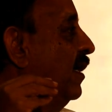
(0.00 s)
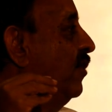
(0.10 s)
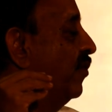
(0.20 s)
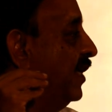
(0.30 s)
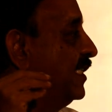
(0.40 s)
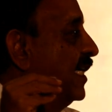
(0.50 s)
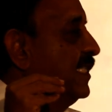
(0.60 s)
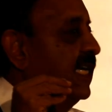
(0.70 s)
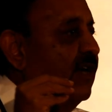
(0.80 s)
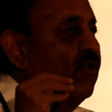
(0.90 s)
to
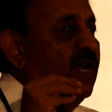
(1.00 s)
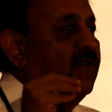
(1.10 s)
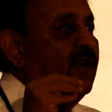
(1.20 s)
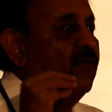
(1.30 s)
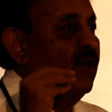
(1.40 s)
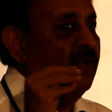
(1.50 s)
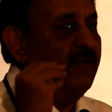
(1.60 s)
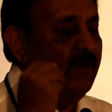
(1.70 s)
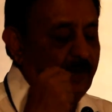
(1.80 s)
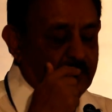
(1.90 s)
recharge the ground level in whatever
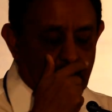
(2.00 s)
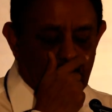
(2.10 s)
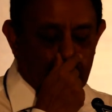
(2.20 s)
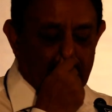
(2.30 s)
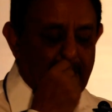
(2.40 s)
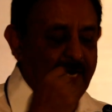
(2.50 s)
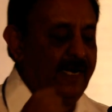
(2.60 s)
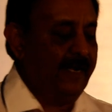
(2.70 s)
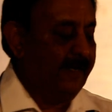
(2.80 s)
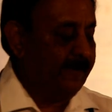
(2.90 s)
way possible.
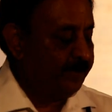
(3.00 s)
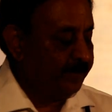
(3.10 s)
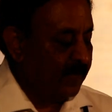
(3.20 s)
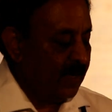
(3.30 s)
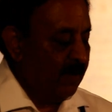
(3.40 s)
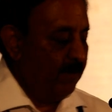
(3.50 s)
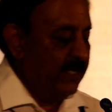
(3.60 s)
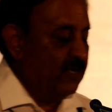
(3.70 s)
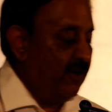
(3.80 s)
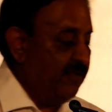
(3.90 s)
And
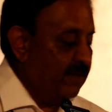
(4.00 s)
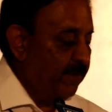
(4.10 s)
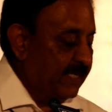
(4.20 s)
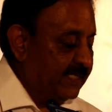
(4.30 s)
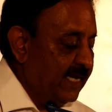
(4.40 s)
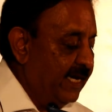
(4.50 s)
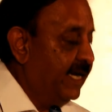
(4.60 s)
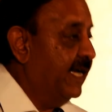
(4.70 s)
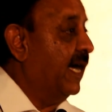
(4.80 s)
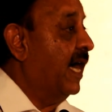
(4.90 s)
majority of the mills in
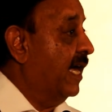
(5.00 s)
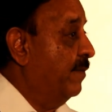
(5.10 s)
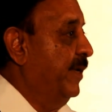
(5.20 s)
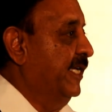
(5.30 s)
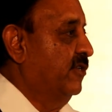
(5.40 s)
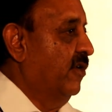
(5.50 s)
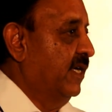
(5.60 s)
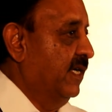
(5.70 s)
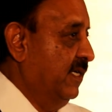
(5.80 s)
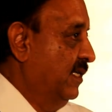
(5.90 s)
India are based on
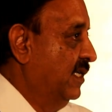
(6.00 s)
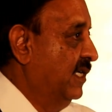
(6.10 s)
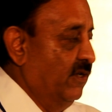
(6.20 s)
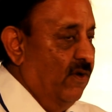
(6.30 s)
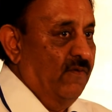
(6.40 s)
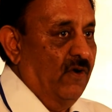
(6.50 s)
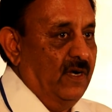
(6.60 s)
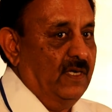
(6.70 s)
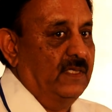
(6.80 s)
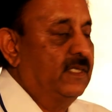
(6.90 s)

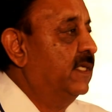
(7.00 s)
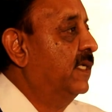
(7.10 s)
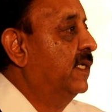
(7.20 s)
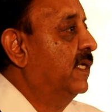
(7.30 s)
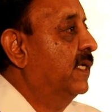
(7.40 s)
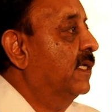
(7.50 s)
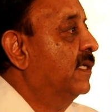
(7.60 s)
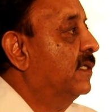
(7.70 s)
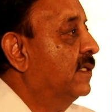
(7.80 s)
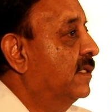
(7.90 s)
groundwater.
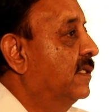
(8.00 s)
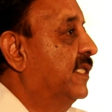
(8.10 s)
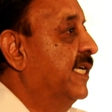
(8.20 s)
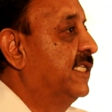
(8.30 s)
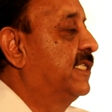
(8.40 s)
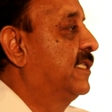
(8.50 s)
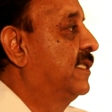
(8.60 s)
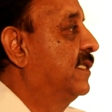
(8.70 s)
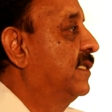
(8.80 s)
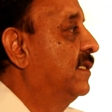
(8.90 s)

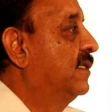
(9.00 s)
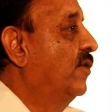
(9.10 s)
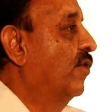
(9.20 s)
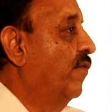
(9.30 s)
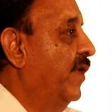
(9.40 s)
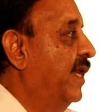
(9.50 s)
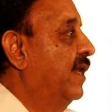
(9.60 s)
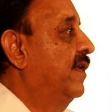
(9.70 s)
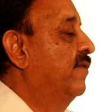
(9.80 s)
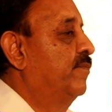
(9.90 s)
Things go
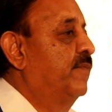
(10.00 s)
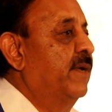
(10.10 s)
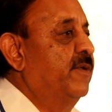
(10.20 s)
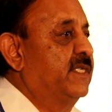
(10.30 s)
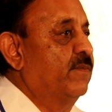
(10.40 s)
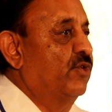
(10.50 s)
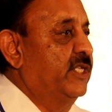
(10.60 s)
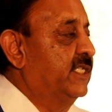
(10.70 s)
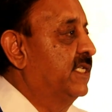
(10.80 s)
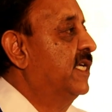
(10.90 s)
well if Prime Minister
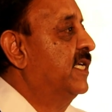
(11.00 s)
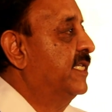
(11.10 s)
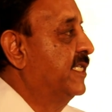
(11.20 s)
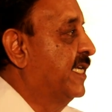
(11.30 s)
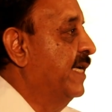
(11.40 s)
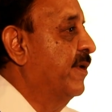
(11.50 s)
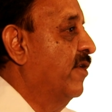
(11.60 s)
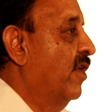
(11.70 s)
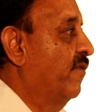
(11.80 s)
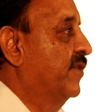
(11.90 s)
Modi's scheme
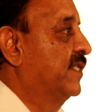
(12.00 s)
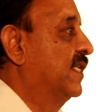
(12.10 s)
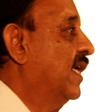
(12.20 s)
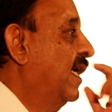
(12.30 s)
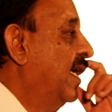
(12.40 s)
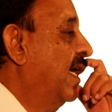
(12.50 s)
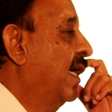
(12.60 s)
and all of us